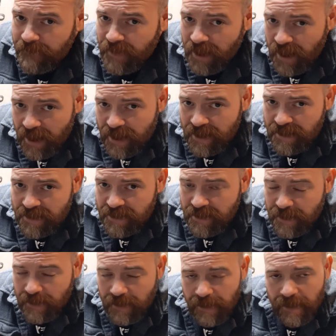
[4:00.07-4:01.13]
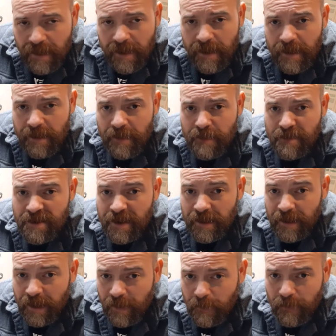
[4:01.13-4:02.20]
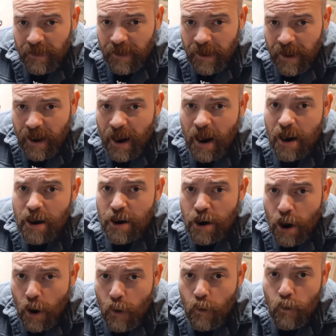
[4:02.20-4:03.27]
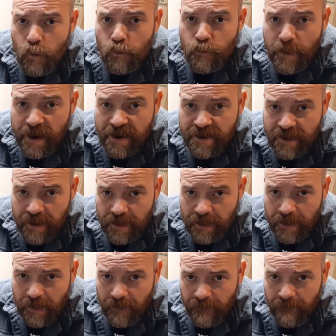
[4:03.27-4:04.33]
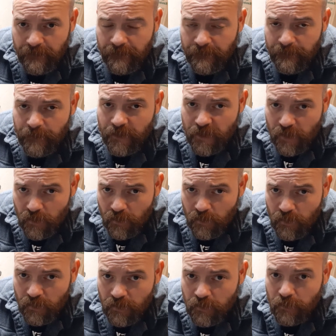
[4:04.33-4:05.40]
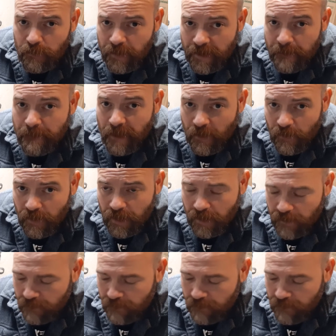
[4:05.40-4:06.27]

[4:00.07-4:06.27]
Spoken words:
kids, there is literally no reason for you to be married.